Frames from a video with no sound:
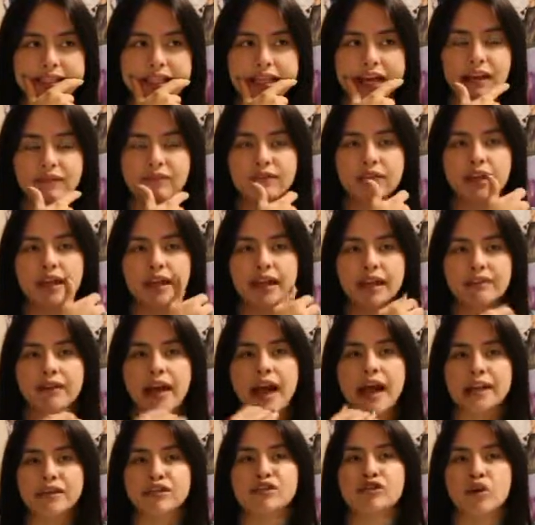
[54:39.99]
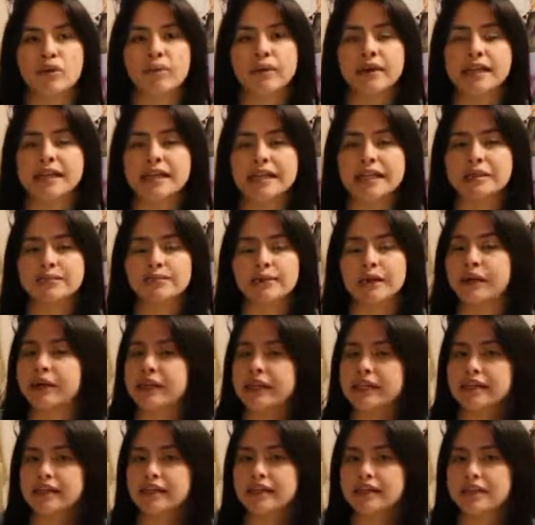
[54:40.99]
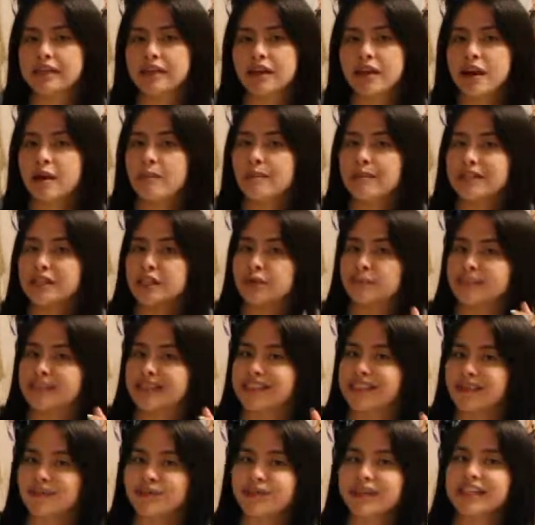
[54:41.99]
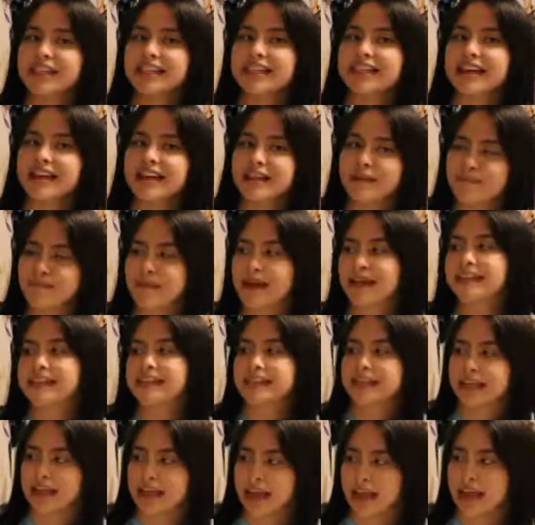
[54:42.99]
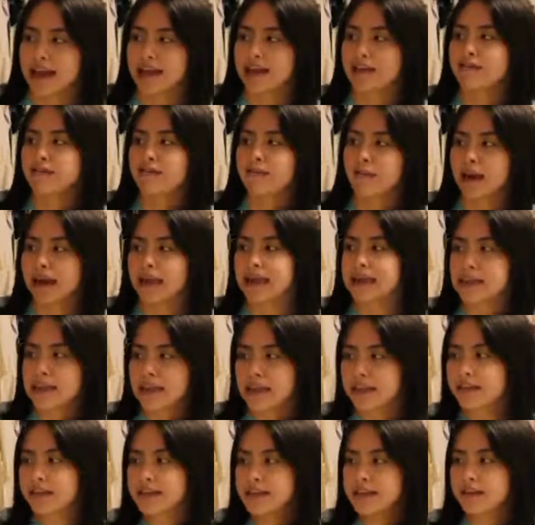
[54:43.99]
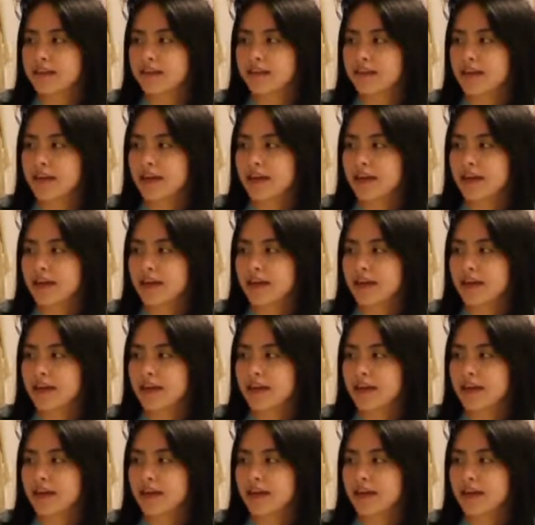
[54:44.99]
Like, I feel like I've had so many experiences, but specifically on the Mexican end of my identity